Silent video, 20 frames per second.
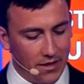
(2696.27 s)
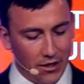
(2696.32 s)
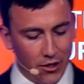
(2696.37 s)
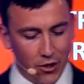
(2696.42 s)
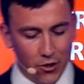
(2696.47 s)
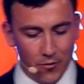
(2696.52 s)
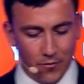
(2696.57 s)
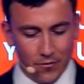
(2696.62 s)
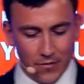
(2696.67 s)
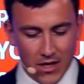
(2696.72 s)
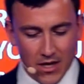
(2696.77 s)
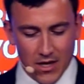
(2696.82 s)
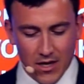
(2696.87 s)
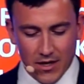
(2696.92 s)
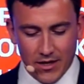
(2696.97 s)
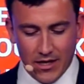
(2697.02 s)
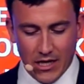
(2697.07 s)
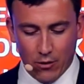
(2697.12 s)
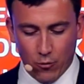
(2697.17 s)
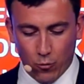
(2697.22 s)
thank you.
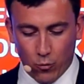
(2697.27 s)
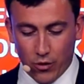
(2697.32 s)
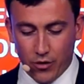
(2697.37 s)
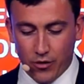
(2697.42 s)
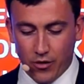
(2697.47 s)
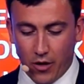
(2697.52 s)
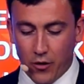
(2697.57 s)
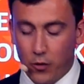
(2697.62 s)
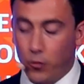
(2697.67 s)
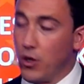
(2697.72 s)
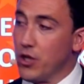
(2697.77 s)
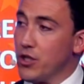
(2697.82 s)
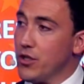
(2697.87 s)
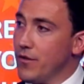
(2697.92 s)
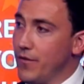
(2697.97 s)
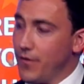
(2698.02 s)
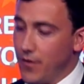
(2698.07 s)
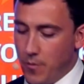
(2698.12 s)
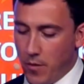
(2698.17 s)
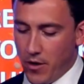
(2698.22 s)
Now, one other
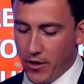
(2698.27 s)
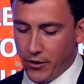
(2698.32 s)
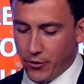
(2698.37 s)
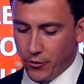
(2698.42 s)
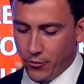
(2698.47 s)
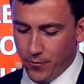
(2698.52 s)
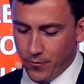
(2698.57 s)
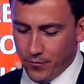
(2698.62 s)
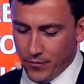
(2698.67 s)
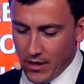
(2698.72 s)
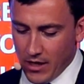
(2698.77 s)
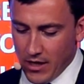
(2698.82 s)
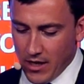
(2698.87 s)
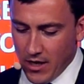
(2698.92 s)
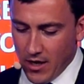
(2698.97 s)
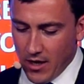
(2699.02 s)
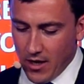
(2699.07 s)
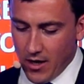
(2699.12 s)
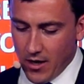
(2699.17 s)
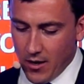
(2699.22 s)
question for Michael.
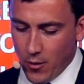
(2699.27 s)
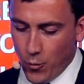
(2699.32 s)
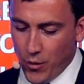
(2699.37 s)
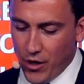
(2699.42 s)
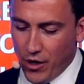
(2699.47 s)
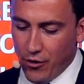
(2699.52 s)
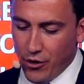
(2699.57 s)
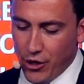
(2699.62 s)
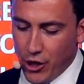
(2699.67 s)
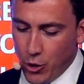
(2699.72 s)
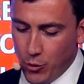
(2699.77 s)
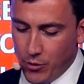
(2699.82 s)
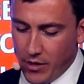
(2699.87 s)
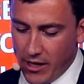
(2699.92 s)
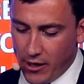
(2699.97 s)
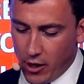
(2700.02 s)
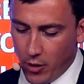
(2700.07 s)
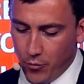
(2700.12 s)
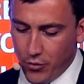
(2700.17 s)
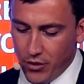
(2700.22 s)
We are a
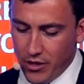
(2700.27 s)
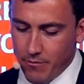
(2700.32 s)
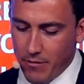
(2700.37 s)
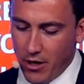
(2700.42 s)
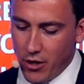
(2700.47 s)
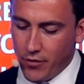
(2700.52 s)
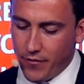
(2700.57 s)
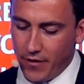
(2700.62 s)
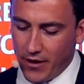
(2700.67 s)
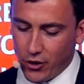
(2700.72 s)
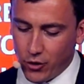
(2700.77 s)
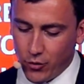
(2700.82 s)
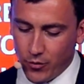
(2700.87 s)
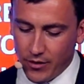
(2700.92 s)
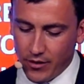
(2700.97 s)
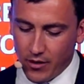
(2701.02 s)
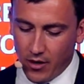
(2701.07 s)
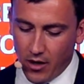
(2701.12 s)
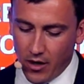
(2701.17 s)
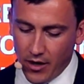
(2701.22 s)
UK company
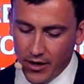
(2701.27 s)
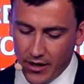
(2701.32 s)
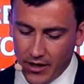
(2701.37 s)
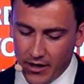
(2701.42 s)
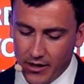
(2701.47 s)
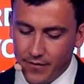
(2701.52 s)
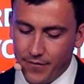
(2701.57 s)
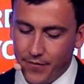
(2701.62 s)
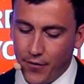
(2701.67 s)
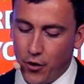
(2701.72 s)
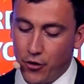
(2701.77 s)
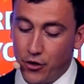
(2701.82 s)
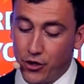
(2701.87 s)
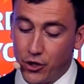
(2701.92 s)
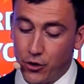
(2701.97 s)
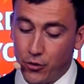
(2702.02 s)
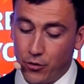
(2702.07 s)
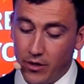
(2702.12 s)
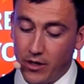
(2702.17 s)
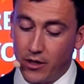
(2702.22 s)
manufacturing high-end
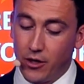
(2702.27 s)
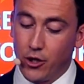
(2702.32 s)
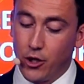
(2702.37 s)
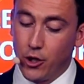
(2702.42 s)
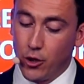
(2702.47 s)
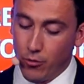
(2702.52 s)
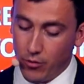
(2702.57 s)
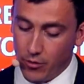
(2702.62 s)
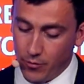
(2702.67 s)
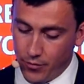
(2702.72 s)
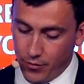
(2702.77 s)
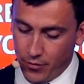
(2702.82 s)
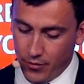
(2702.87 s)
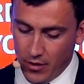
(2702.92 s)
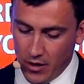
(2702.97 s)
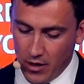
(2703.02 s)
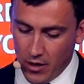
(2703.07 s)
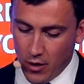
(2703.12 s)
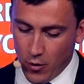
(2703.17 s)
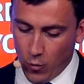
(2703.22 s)
furniture in Europe,
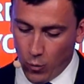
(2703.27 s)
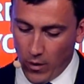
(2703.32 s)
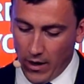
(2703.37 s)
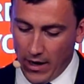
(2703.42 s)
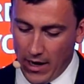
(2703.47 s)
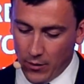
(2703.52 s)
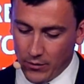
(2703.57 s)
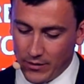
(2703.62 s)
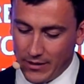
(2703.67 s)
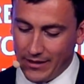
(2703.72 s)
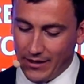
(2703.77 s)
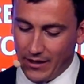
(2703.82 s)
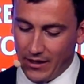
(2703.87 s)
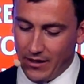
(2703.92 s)
warehousing